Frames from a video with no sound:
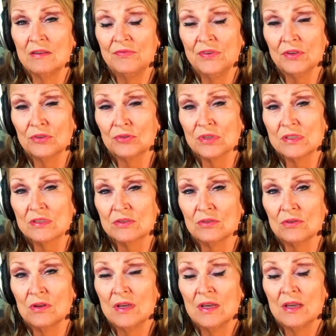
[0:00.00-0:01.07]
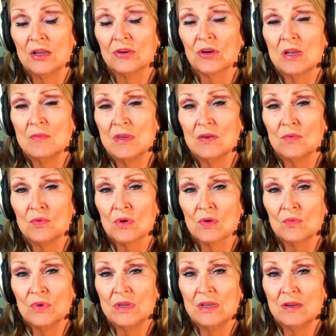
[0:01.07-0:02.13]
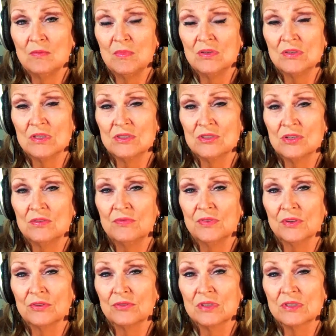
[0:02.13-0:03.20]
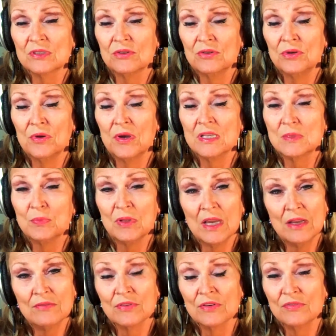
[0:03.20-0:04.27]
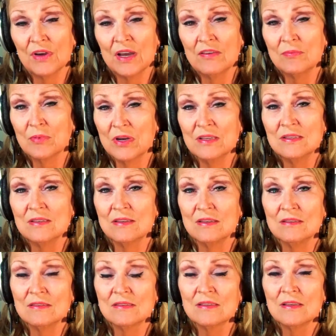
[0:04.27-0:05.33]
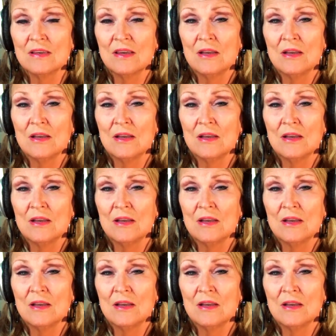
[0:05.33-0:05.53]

Phil Driscoll, Grammy Award-winning musician Phil Driscoll, who has played for 5 presidents,